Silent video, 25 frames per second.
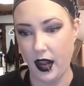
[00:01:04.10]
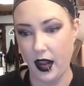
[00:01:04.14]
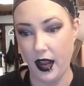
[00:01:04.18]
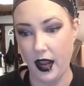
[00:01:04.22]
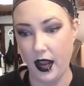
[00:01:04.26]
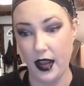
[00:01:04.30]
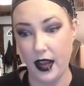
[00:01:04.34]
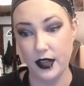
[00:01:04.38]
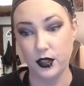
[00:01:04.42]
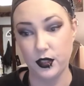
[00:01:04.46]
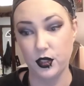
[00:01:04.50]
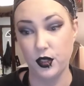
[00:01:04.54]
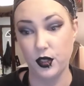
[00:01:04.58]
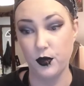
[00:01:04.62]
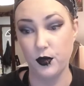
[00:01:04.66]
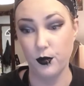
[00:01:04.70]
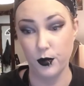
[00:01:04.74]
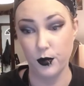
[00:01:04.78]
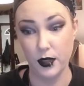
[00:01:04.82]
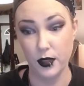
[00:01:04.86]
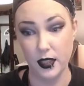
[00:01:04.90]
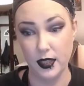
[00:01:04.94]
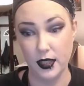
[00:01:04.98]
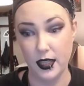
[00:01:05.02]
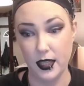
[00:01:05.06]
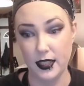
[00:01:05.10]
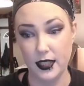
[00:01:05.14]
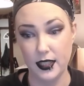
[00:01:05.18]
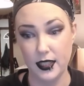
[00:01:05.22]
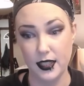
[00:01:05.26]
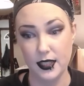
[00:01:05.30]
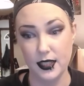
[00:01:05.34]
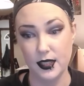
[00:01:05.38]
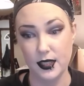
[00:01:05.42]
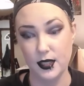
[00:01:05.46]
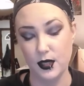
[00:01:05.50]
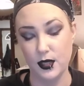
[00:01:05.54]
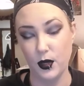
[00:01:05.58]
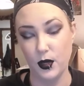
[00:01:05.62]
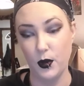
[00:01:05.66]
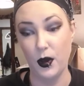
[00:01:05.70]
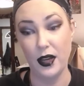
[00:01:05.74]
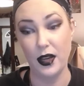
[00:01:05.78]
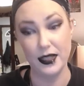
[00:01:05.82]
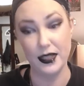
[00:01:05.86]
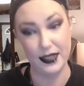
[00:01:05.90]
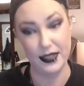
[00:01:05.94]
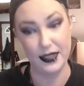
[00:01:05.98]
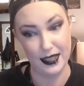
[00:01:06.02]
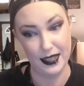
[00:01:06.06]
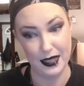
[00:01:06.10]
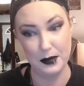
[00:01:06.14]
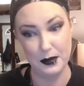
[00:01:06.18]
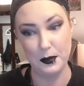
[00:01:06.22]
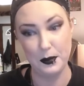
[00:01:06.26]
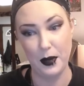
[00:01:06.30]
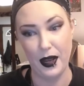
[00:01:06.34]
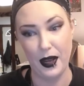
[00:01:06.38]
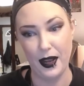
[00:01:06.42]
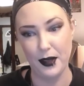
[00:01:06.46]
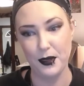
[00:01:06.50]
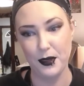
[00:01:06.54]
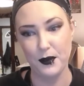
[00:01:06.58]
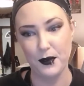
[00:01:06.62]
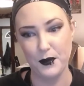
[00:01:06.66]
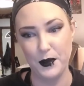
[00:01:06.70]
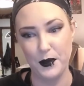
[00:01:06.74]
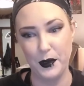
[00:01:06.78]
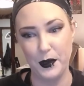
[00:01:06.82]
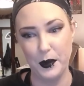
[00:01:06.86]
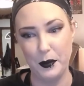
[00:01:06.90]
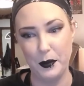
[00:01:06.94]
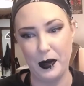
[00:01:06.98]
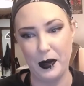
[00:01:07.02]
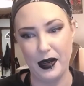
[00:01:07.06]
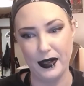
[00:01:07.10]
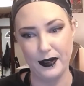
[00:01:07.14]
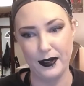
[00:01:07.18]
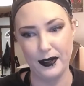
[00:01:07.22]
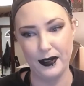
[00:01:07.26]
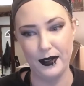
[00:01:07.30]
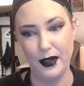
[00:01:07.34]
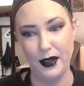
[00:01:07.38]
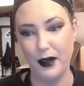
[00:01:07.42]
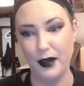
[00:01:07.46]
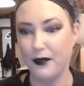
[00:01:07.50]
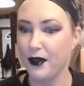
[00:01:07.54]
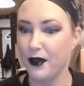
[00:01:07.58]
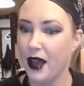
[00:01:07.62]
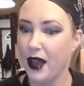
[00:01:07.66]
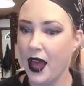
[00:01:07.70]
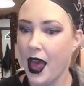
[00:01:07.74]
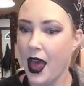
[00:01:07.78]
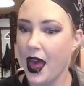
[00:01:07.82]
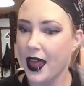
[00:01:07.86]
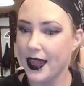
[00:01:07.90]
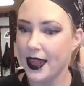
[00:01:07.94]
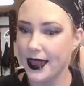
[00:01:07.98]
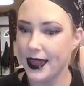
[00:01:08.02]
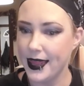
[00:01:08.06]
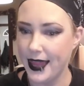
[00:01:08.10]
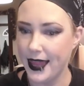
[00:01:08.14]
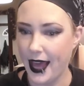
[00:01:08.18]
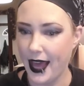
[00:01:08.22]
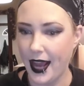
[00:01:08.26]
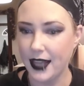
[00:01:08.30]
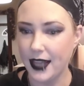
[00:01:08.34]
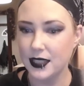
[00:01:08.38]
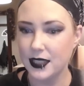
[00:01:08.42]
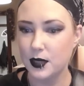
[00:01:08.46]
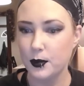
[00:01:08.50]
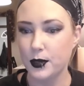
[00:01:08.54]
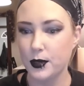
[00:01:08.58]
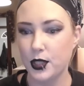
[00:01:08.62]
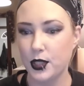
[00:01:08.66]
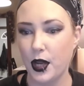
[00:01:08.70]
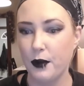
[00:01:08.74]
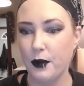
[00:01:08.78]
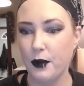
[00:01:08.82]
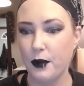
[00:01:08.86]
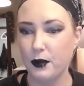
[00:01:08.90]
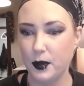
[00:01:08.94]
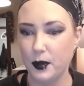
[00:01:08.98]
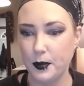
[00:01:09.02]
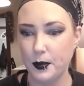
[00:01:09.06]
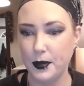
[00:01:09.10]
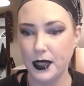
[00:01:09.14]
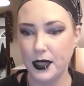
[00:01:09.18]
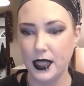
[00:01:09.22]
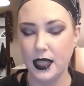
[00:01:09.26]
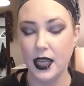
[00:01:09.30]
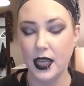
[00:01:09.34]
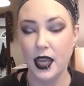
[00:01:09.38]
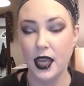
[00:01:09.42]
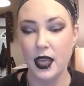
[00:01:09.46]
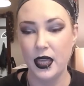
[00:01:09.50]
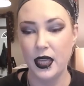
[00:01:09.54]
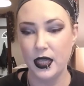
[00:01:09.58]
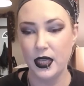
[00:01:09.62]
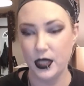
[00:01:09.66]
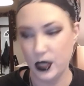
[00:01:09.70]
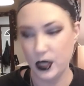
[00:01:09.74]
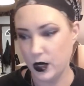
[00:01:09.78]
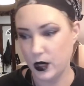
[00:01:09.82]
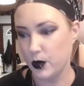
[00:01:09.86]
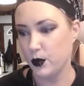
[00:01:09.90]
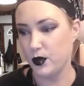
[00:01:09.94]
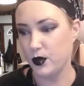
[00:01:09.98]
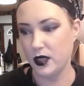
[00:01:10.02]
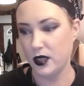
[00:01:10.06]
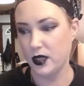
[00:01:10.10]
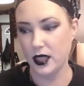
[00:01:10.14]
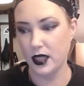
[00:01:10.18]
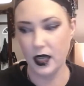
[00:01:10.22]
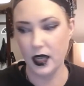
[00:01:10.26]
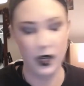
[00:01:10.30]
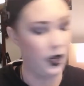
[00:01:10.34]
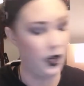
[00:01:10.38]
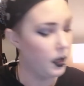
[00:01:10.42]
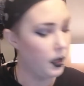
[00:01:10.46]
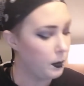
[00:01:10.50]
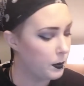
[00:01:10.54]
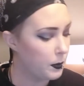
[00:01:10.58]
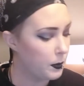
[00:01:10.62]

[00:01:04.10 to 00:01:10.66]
actually really liked it, so I did buy the full bottle of that, which I will be using up.